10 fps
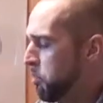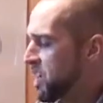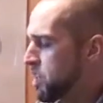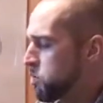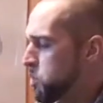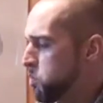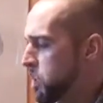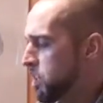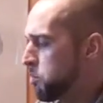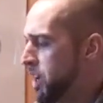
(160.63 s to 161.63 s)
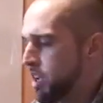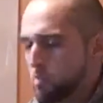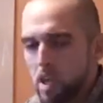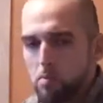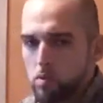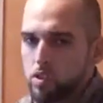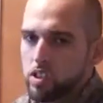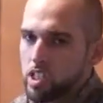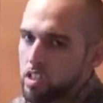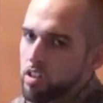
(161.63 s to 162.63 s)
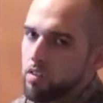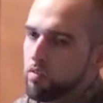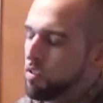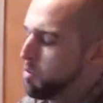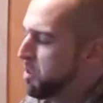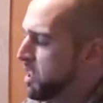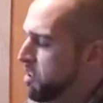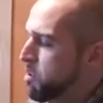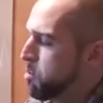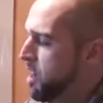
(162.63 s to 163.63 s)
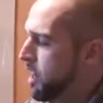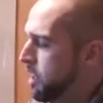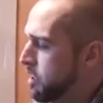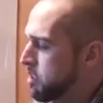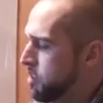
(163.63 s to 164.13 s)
because we wanted to make them that more secure to be in your pocket,